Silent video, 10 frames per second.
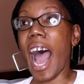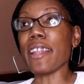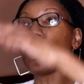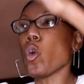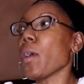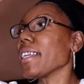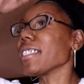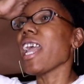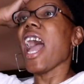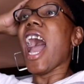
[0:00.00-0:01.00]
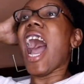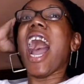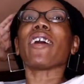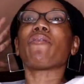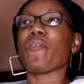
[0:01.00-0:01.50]
I knew it.
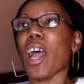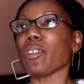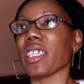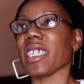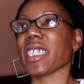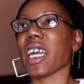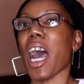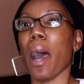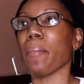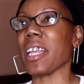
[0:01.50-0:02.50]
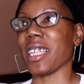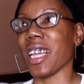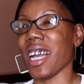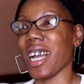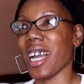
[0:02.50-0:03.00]
I felt it
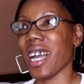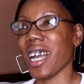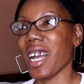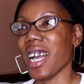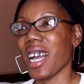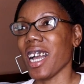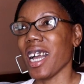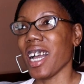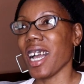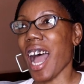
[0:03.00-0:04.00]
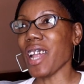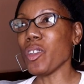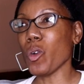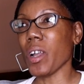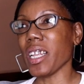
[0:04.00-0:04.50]
coming.
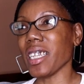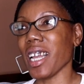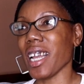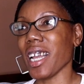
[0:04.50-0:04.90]
I knew it.